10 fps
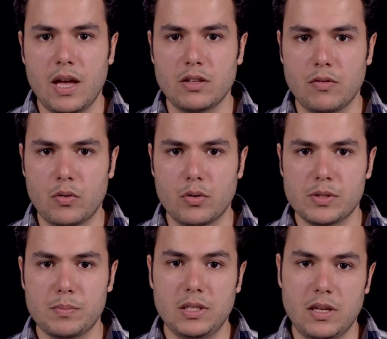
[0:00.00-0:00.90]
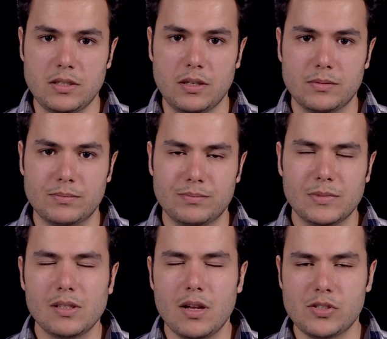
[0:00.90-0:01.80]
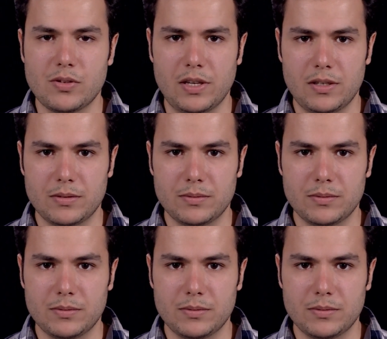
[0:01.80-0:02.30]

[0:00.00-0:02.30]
and of course, big data, clustering.